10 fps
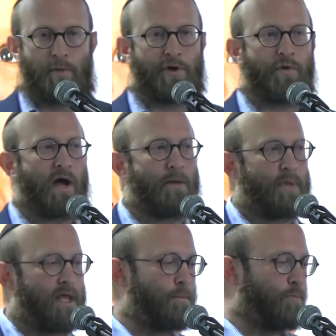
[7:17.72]
what do I
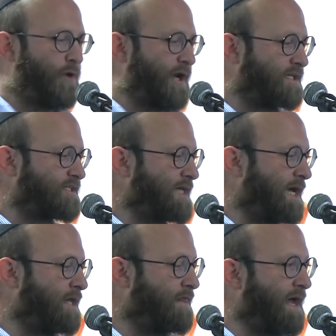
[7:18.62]
mean when I
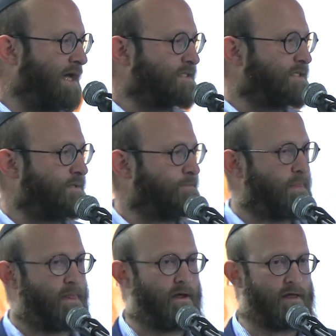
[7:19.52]
say that
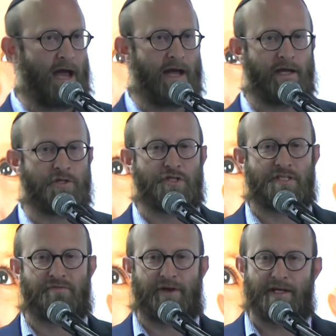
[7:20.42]
age
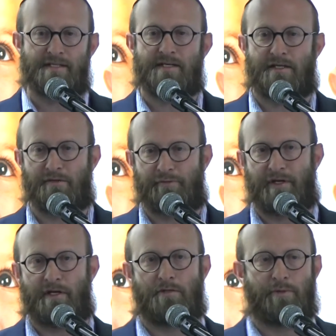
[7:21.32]
is very
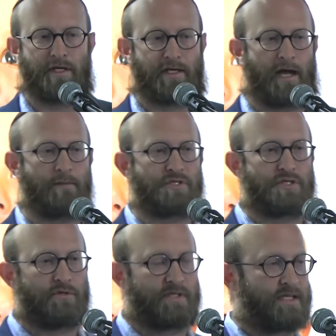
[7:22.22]
significant when it comes
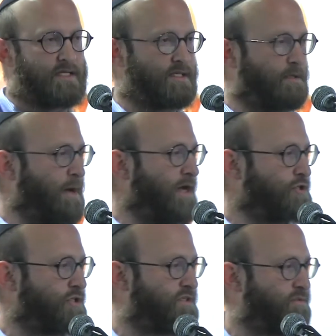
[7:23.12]
to assessing
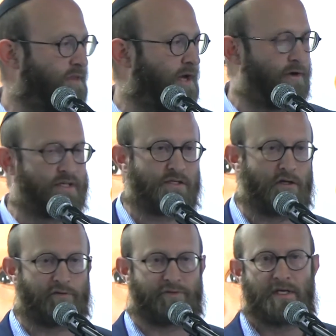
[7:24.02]
patients for their risk
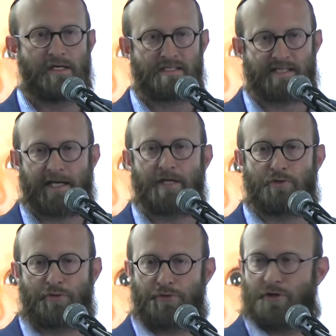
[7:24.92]
of
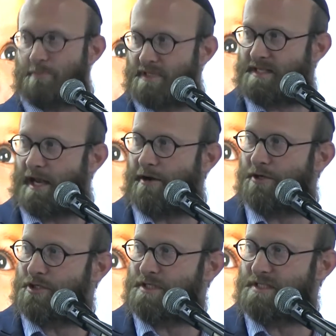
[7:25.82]
second or third
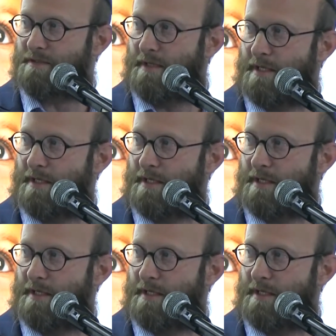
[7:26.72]
miscarriages?